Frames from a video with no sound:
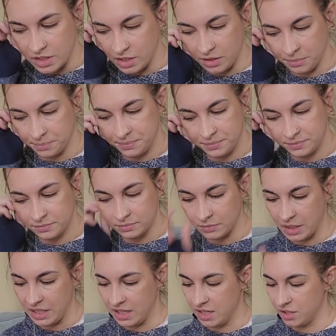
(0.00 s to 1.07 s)
See,
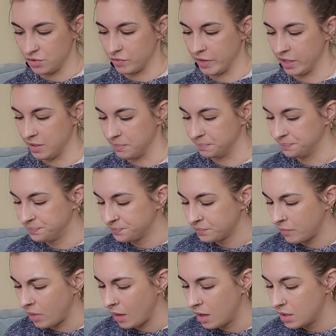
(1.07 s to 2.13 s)
my ears ringing.
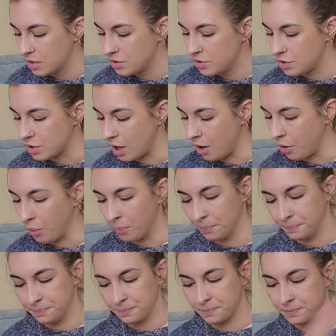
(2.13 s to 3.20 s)
So
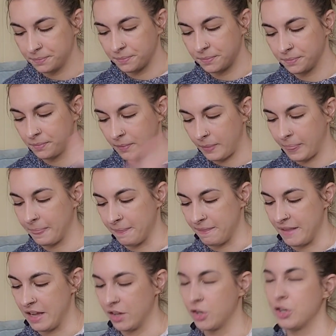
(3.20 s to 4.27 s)

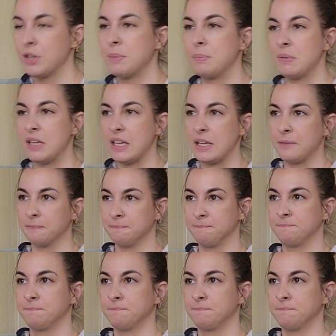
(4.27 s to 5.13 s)
there could be